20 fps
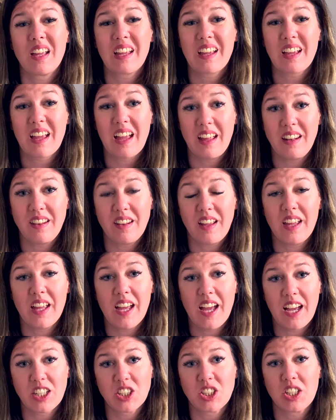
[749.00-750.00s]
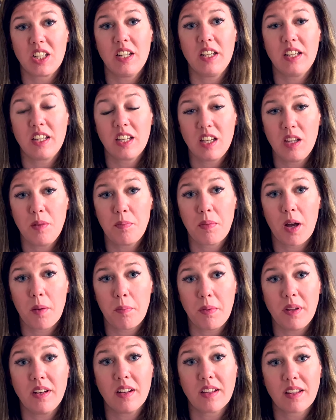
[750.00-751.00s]
can they actually keep up
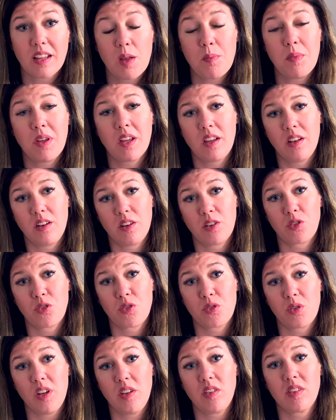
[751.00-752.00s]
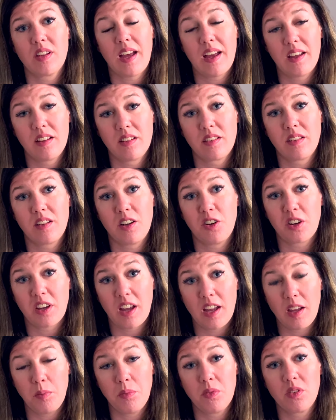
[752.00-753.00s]
in the gaming industries as their
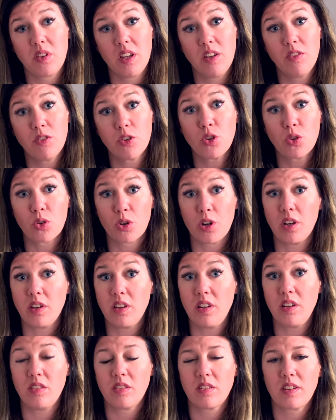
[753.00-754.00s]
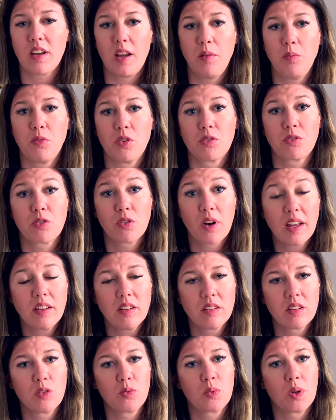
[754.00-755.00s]
games, even during these times of
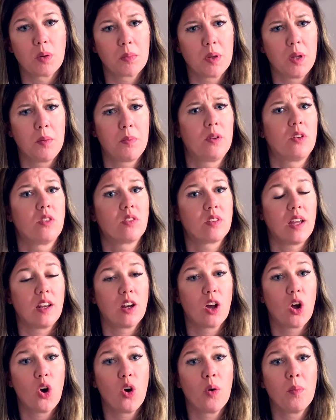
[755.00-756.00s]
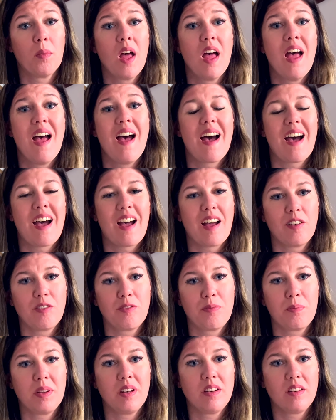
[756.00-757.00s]
crisis when people stayed home,
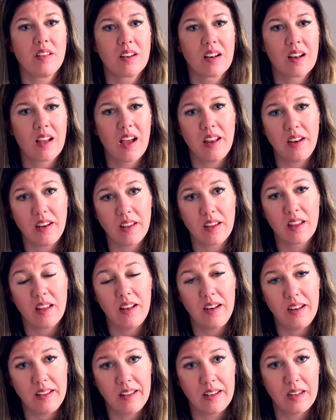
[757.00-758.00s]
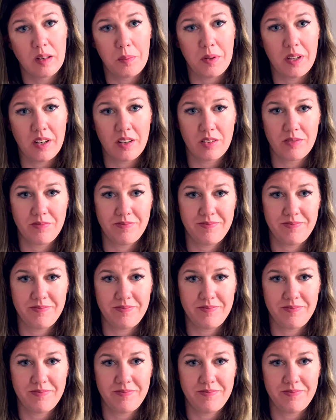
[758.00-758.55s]
have been declining a little bit.